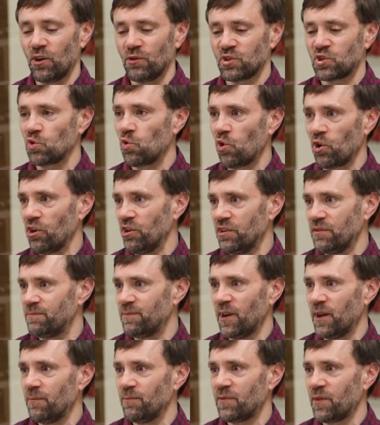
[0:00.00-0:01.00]
sword
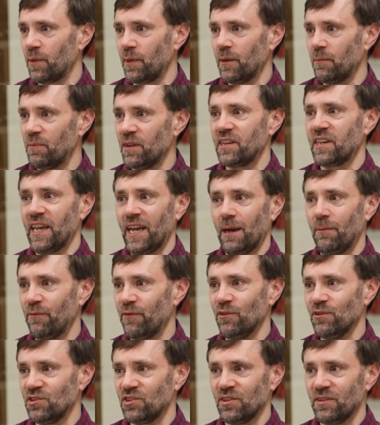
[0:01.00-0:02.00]
to the Bitcamp
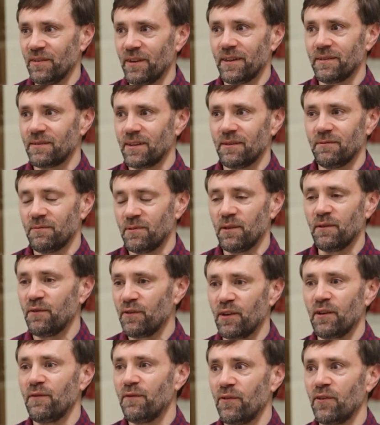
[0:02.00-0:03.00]
version,
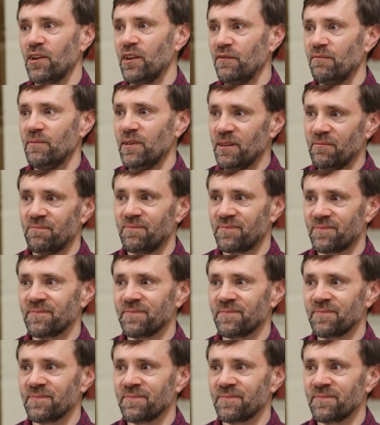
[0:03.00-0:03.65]
if you could forgive me.